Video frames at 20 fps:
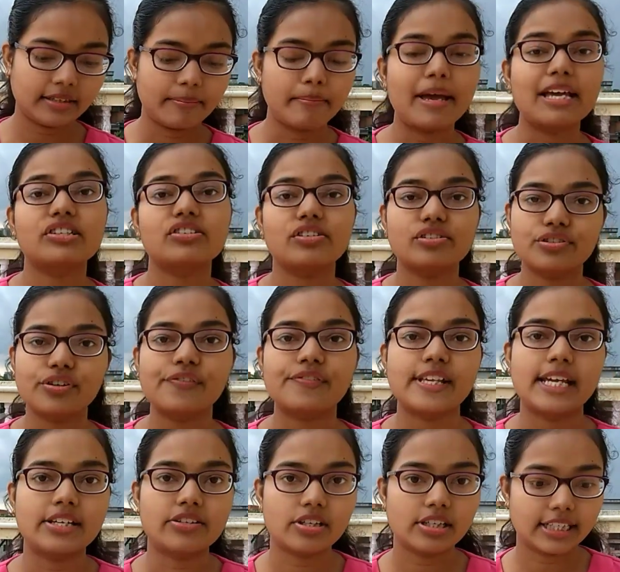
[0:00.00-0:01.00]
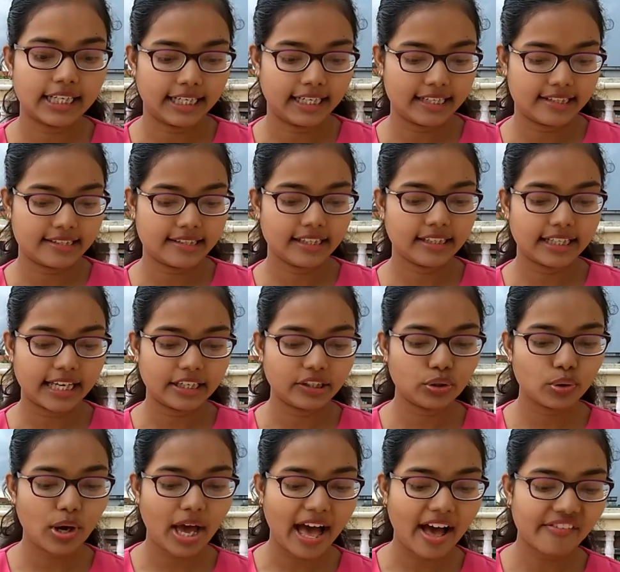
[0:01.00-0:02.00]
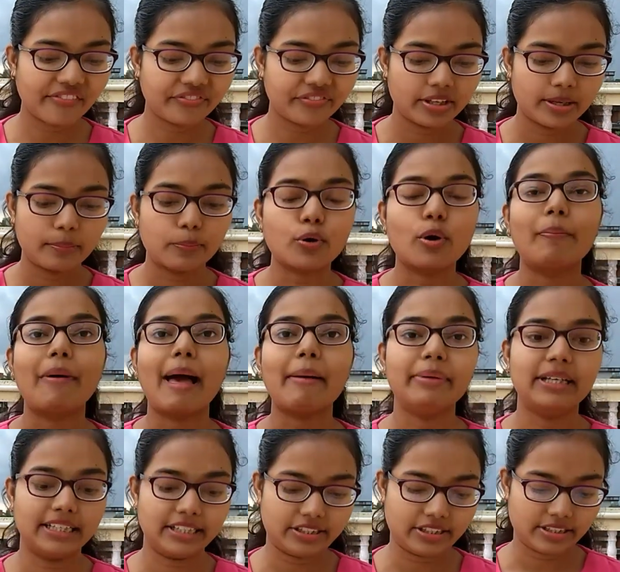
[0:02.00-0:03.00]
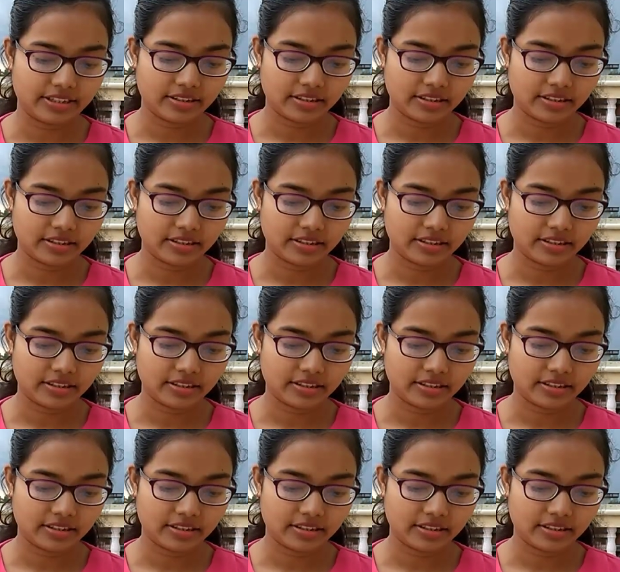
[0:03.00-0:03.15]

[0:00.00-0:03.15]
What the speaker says: measures of central tendency. Then you have probability.